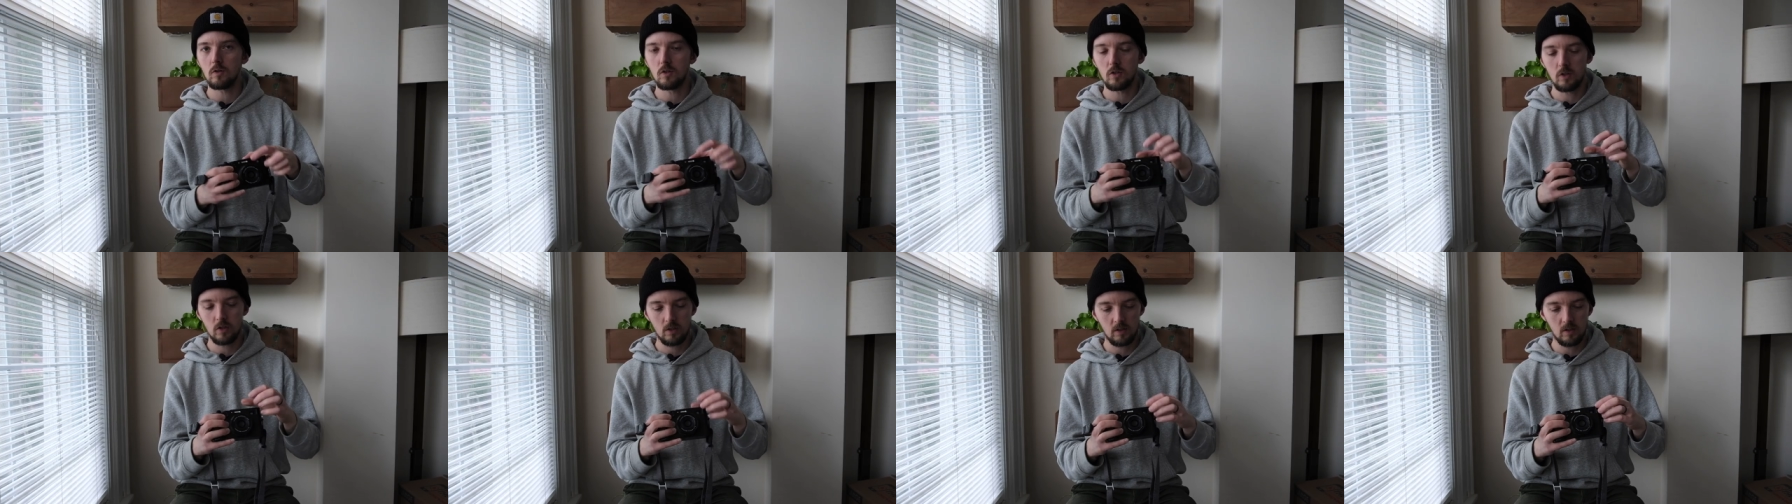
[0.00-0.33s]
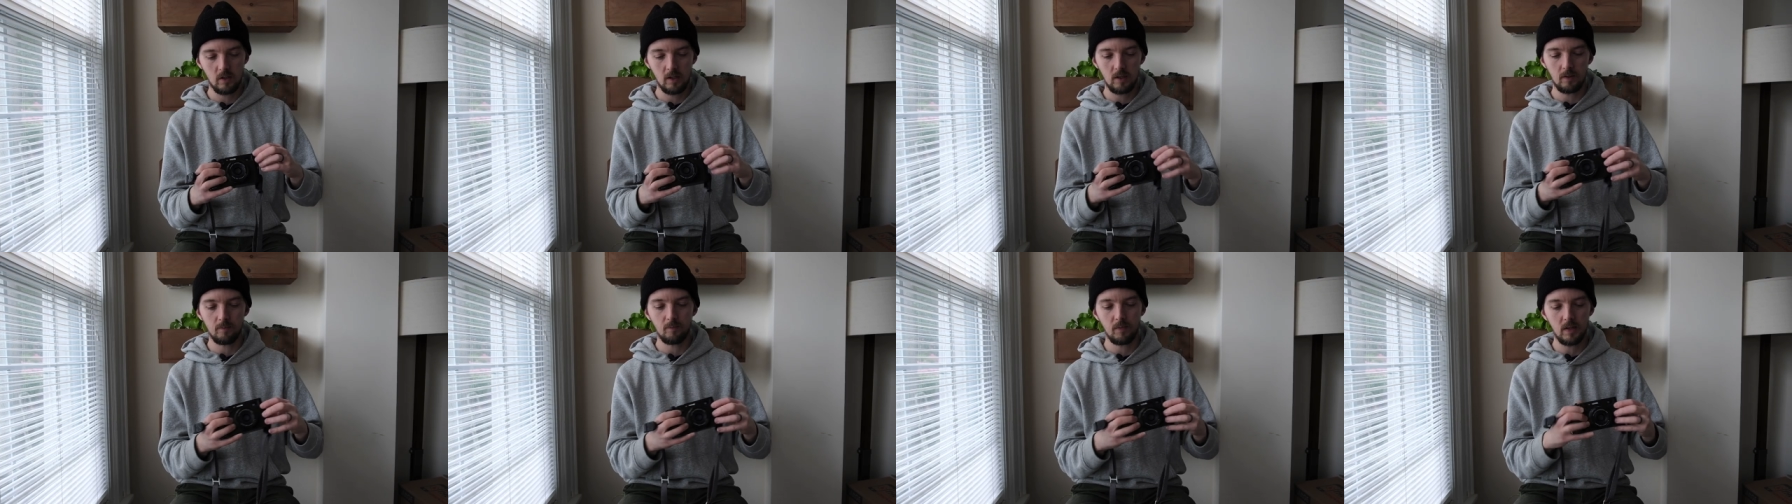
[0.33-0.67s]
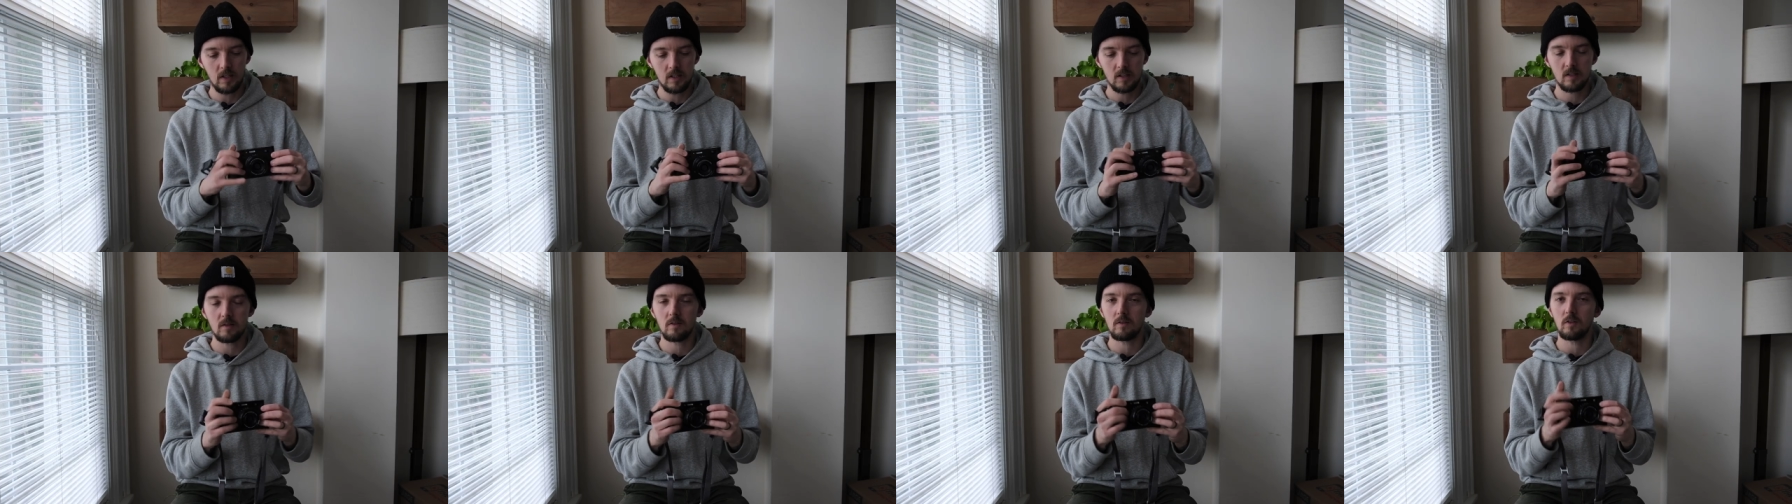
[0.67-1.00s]
is just like,
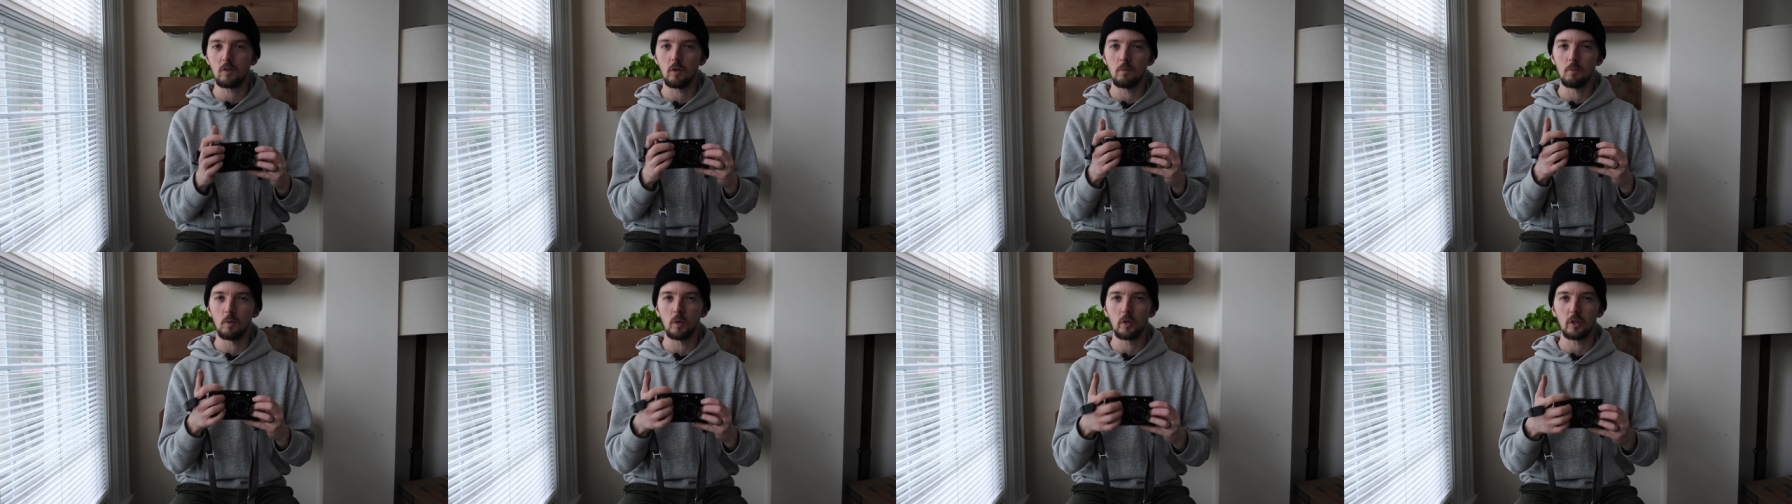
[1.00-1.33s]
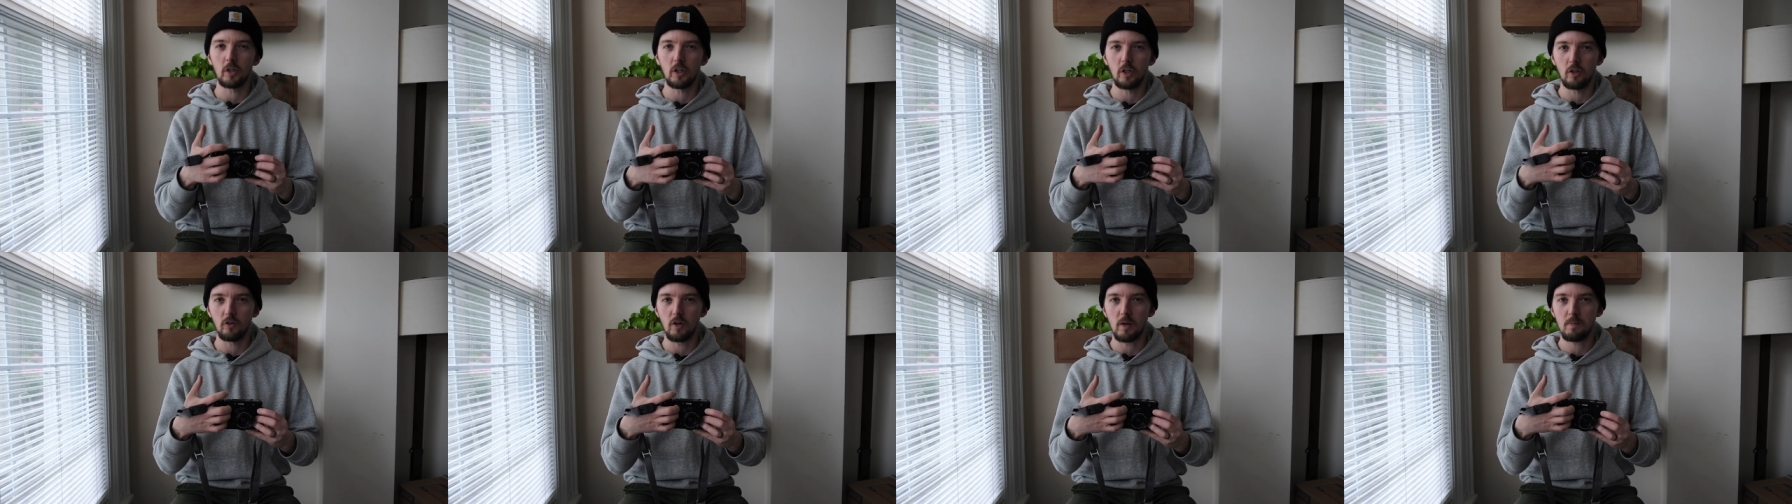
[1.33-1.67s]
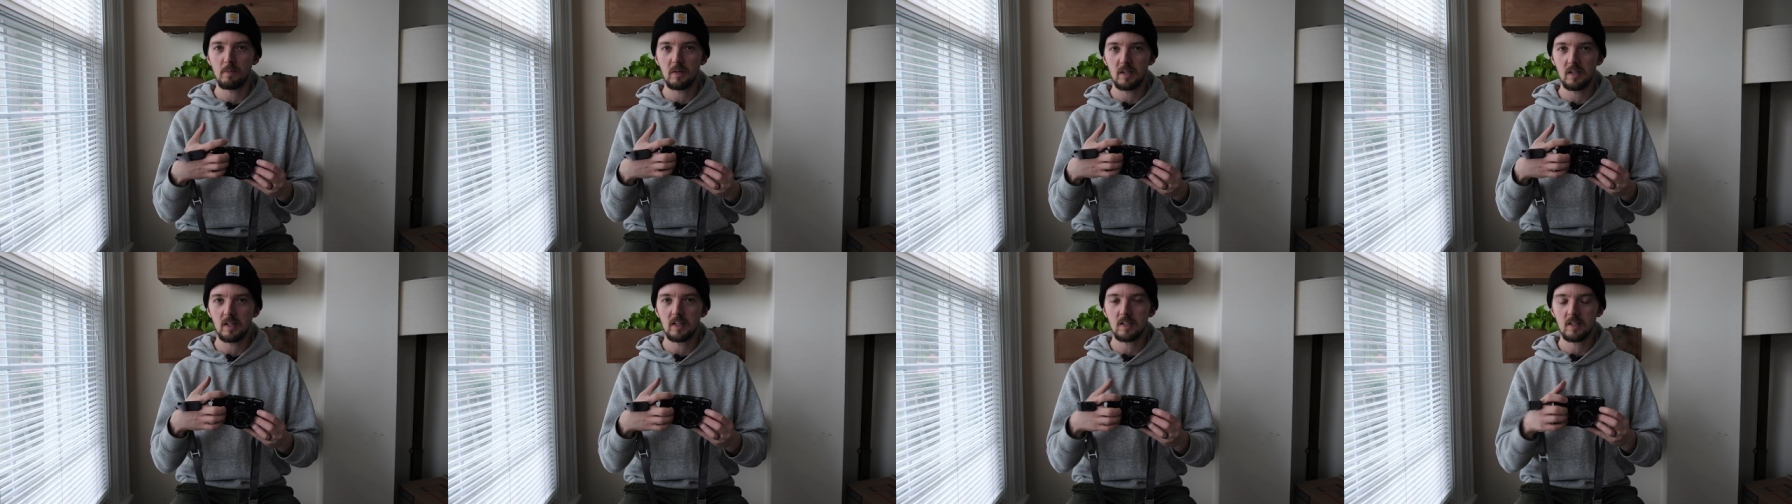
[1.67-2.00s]
it's got more
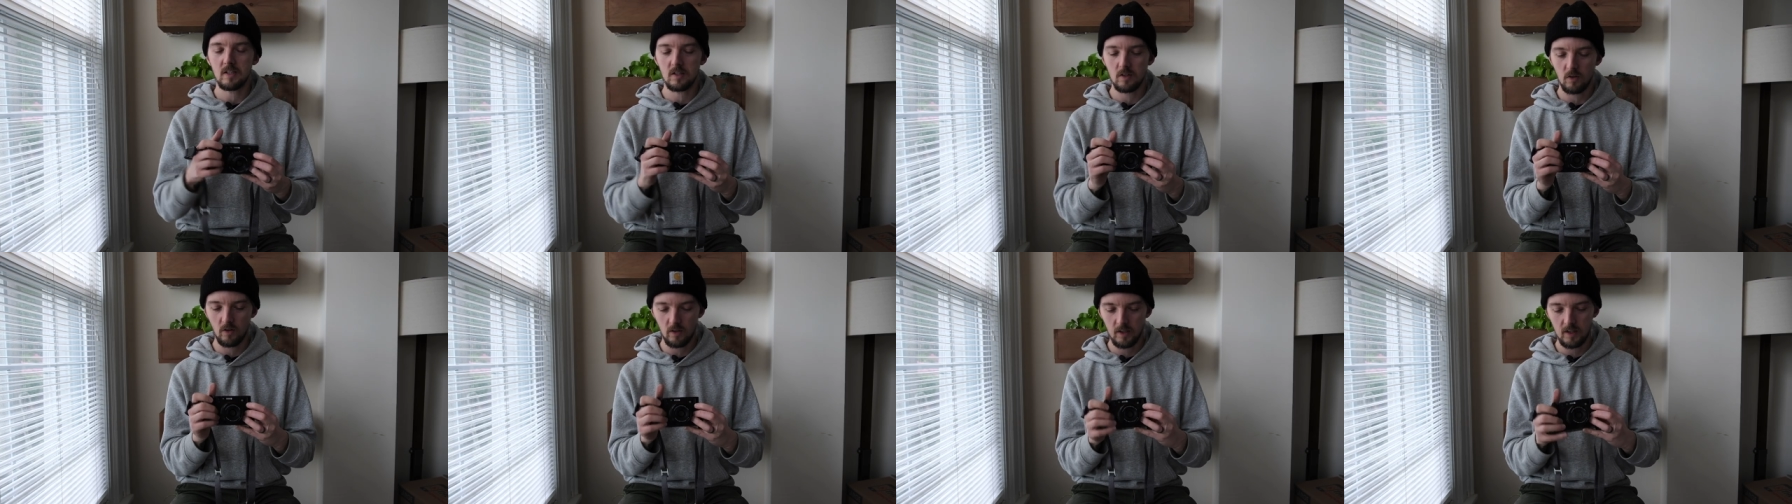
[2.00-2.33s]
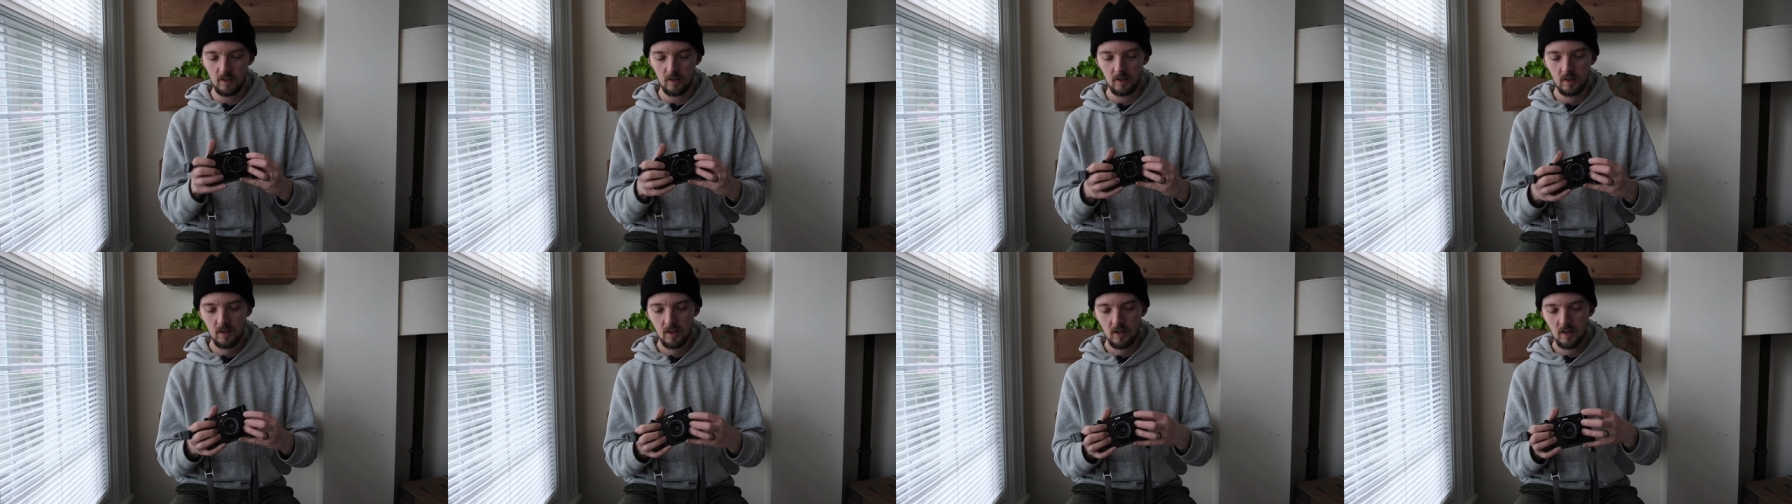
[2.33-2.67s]
grippiness on it,